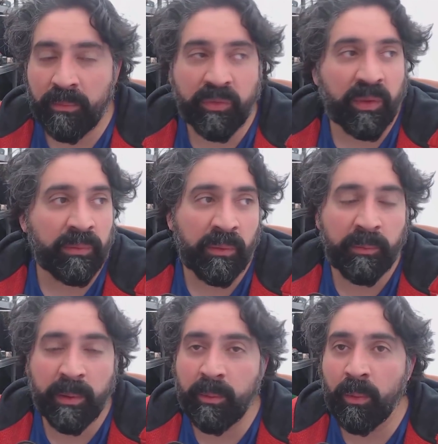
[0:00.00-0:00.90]
Sometimes
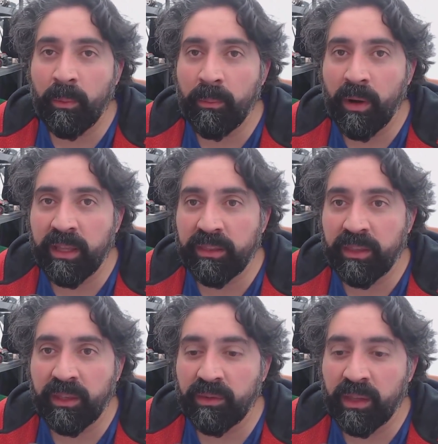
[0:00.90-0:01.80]
people will buy
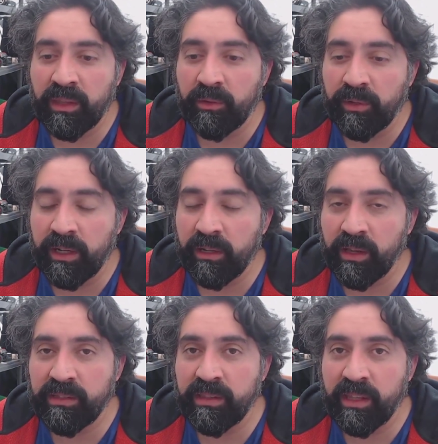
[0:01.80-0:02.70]
things and then
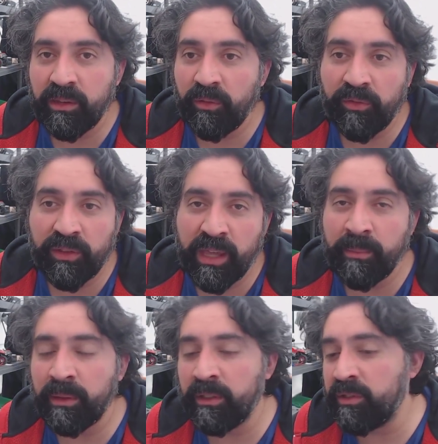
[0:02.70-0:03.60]
realize they're not for
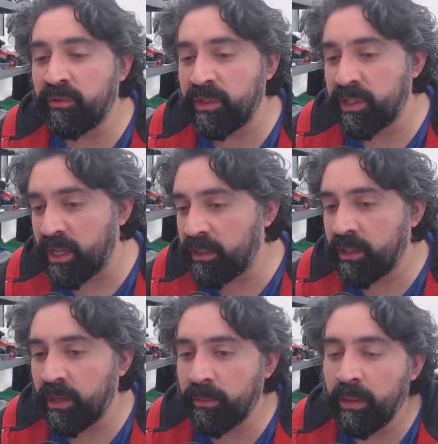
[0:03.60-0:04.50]
them and then just return
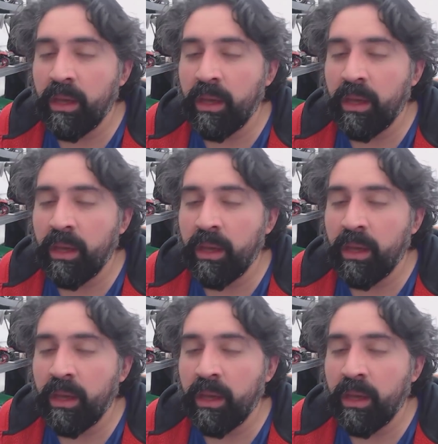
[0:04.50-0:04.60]
them.